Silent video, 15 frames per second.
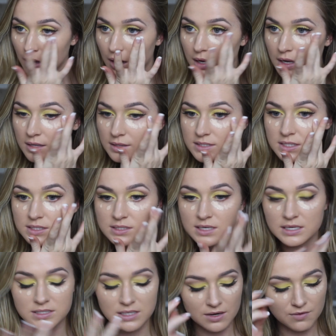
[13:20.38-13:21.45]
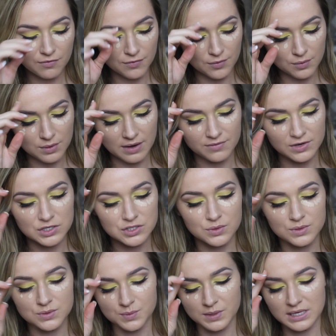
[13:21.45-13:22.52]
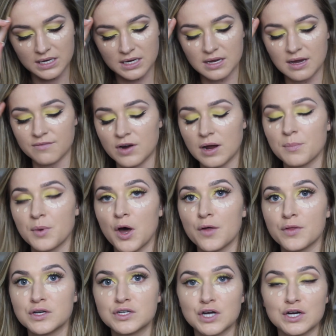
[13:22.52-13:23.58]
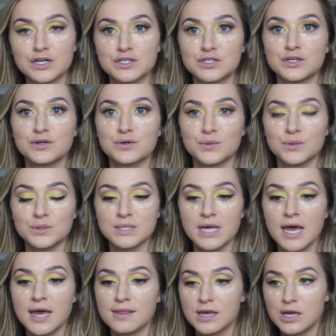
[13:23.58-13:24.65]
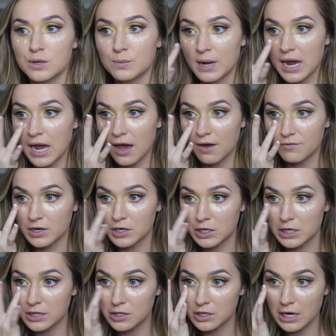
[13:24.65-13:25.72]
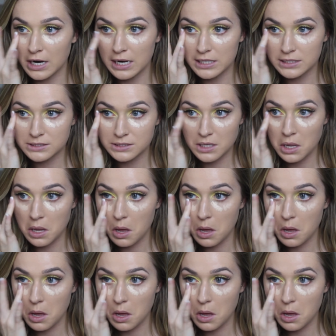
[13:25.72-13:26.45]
Again, this is nice and full coverage, so it's really going to cover up all the dark circles that you might have underneath your eyes.